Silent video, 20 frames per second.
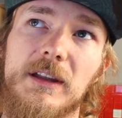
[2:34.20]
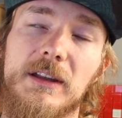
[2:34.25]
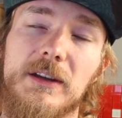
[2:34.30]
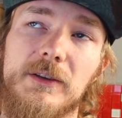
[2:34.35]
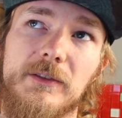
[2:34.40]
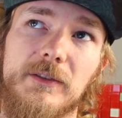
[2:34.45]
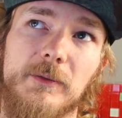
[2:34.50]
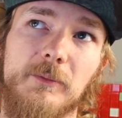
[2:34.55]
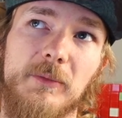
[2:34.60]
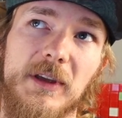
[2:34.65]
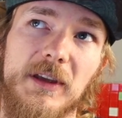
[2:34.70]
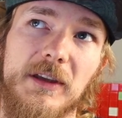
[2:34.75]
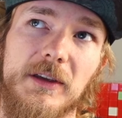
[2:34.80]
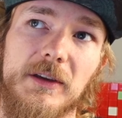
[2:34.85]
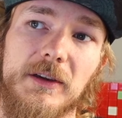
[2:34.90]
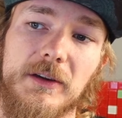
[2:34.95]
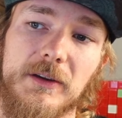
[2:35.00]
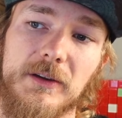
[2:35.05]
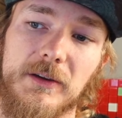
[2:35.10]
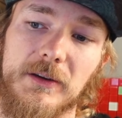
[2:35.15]
there's a big
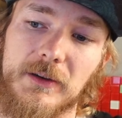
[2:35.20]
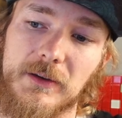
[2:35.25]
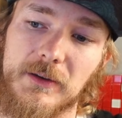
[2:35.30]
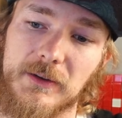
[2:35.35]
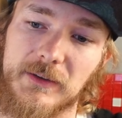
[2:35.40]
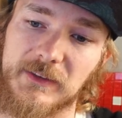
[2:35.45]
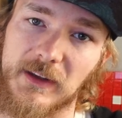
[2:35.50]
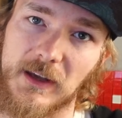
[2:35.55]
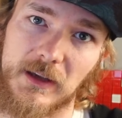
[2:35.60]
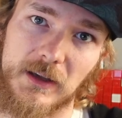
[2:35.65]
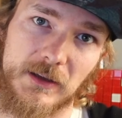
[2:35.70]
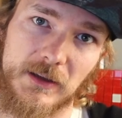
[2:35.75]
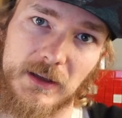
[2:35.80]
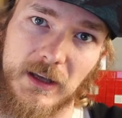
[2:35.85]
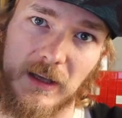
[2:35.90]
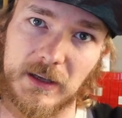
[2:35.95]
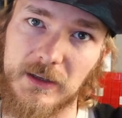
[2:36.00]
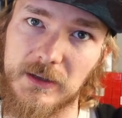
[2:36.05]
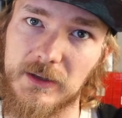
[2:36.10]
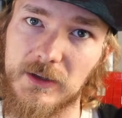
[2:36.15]
cycle
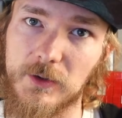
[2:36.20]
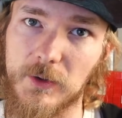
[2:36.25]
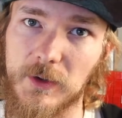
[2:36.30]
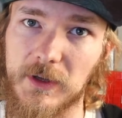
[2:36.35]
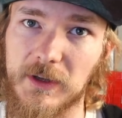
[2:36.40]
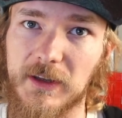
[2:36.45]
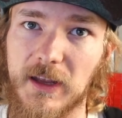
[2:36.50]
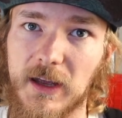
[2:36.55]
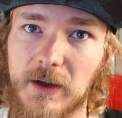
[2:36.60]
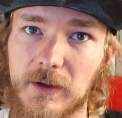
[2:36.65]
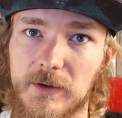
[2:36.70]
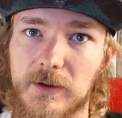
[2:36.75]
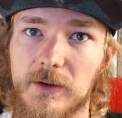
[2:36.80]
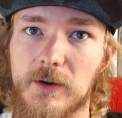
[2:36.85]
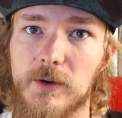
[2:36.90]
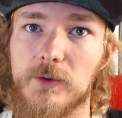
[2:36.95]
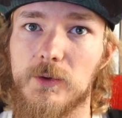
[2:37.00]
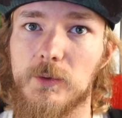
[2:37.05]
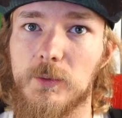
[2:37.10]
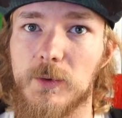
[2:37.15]
lane going down
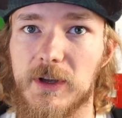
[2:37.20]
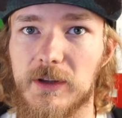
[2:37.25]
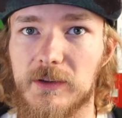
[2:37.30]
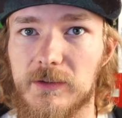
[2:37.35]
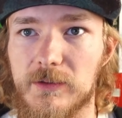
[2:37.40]
all the way